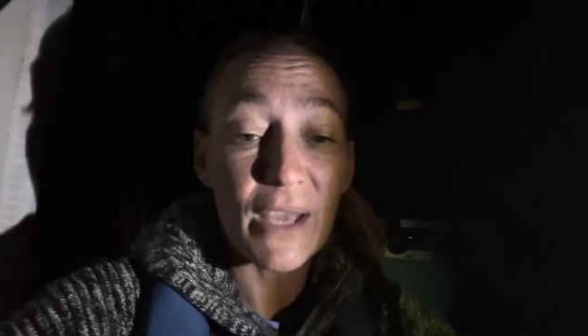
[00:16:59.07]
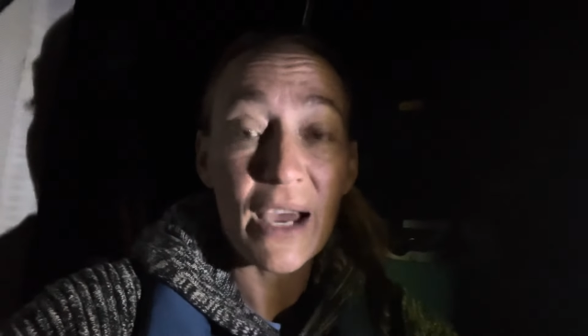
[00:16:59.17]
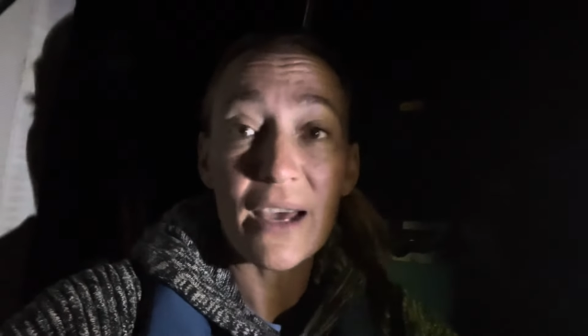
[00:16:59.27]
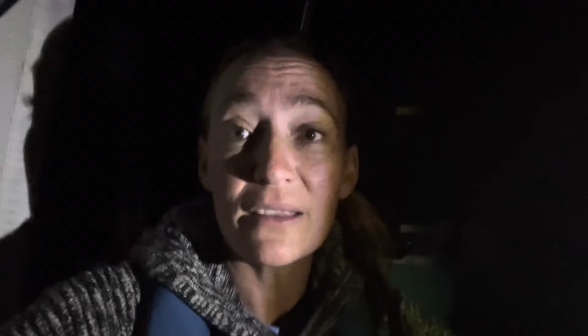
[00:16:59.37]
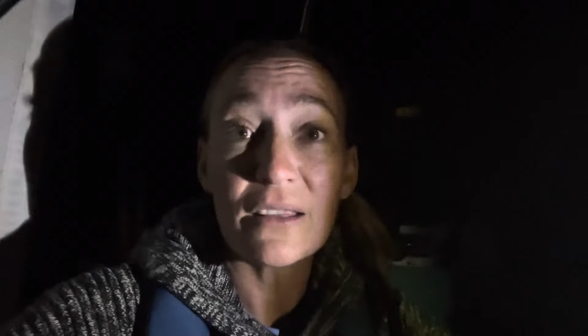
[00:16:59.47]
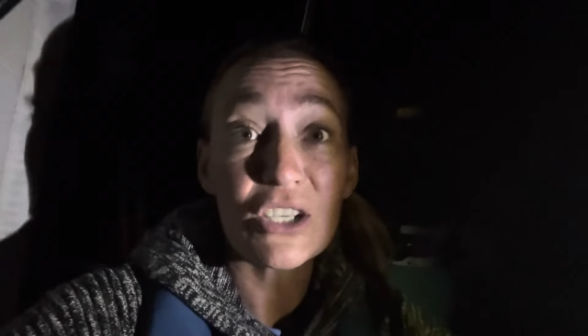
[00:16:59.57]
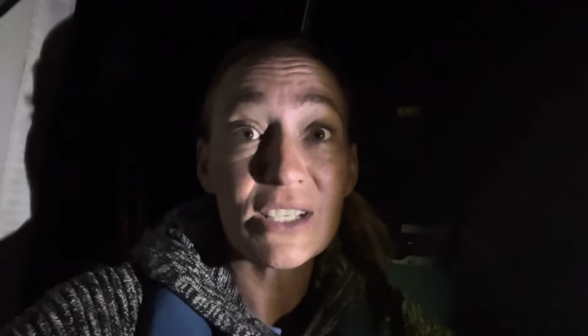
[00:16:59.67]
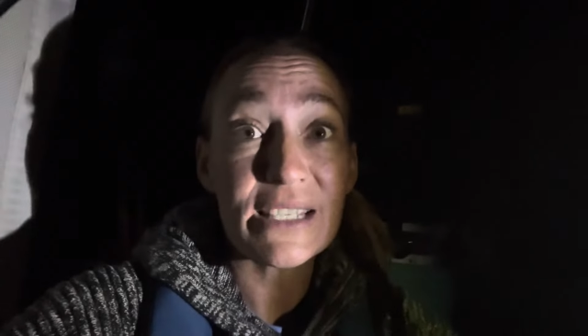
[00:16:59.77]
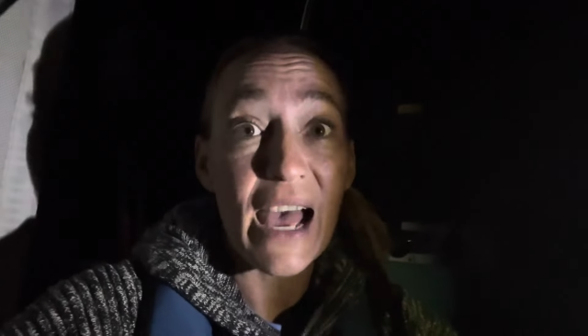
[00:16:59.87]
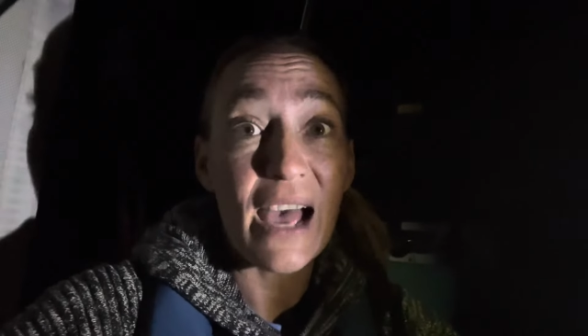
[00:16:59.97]
We had the little
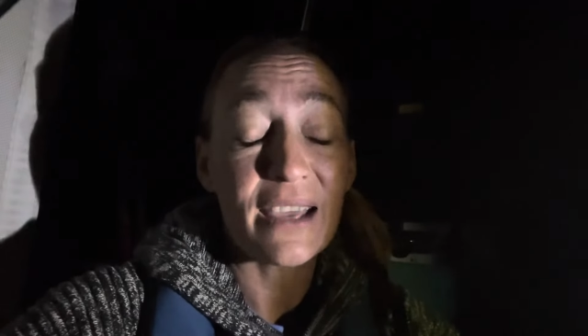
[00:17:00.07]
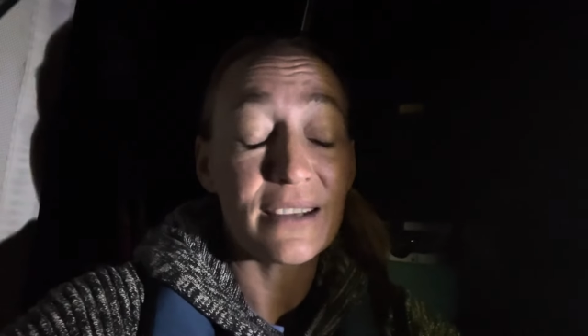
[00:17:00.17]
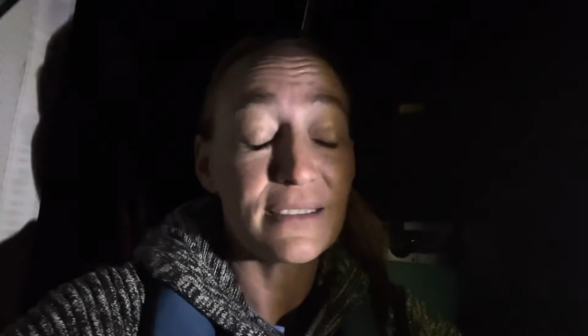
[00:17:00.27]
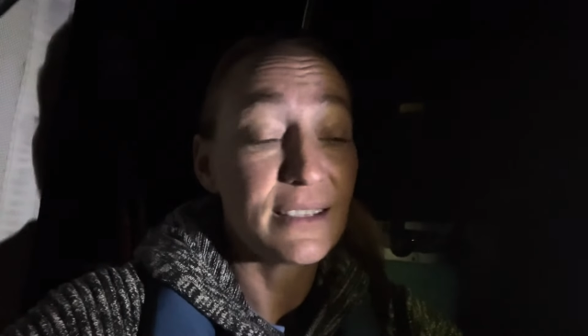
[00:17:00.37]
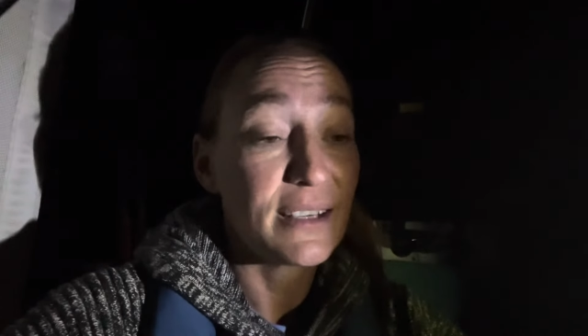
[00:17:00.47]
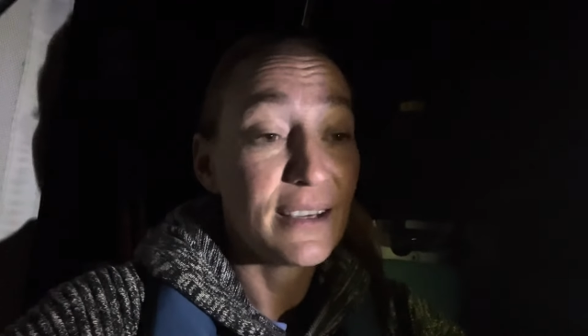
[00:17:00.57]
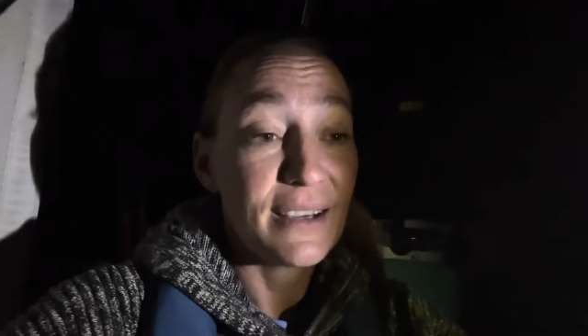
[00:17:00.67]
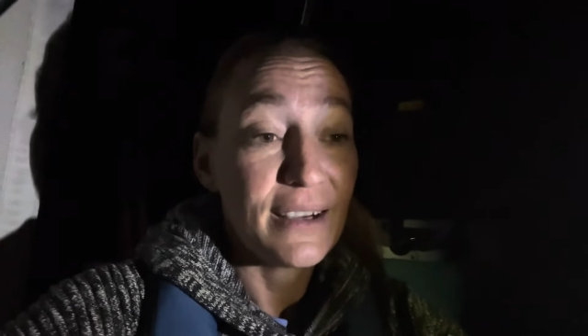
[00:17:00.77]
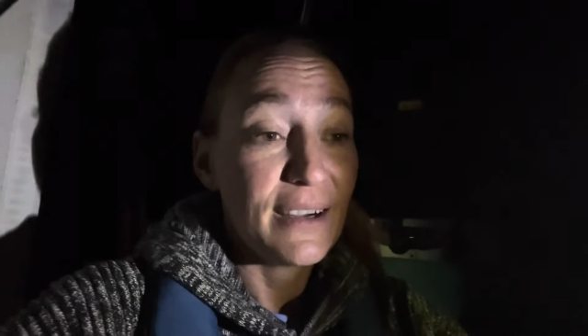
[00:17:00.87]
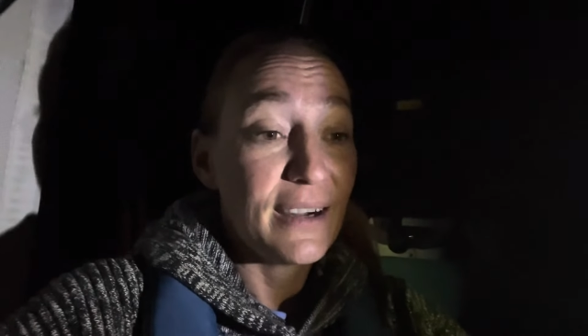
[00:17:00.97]
snag and
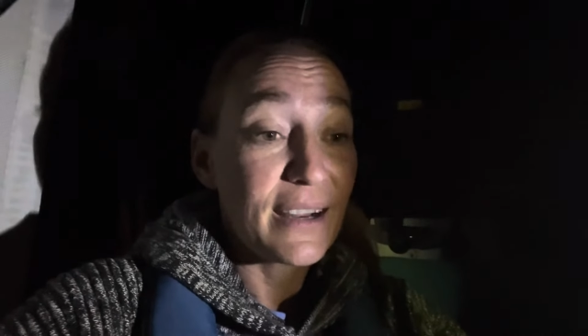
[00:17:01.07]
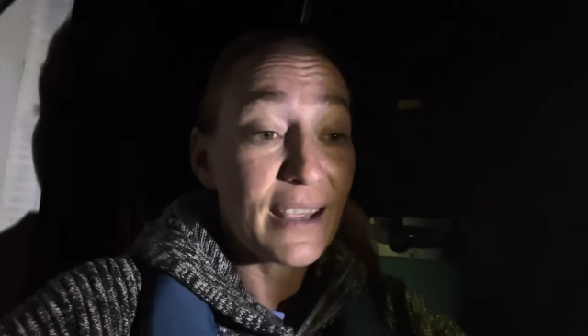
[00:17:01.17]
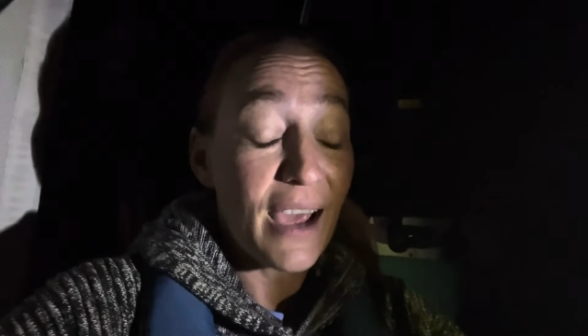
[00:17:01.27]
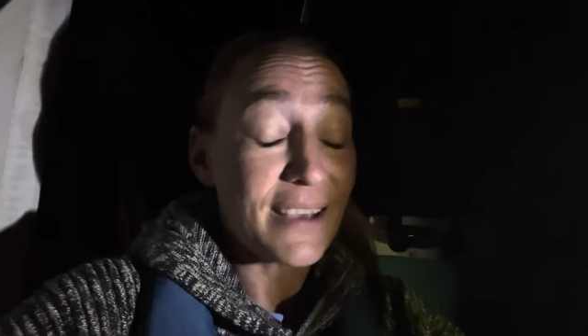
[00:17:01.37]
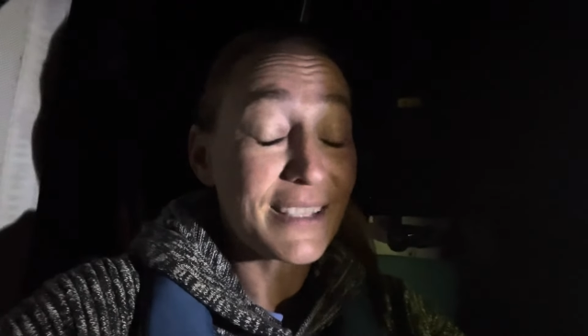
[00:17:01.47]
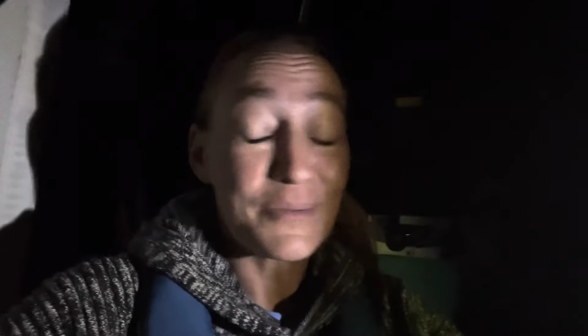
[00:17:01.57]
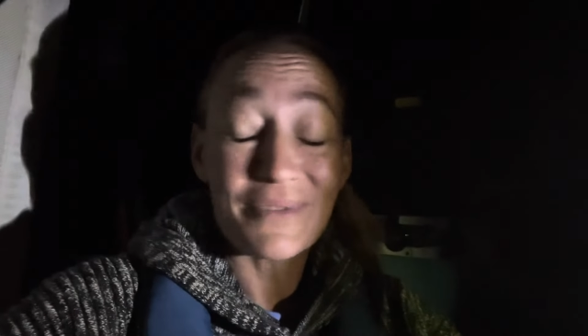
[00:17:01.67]
Cass.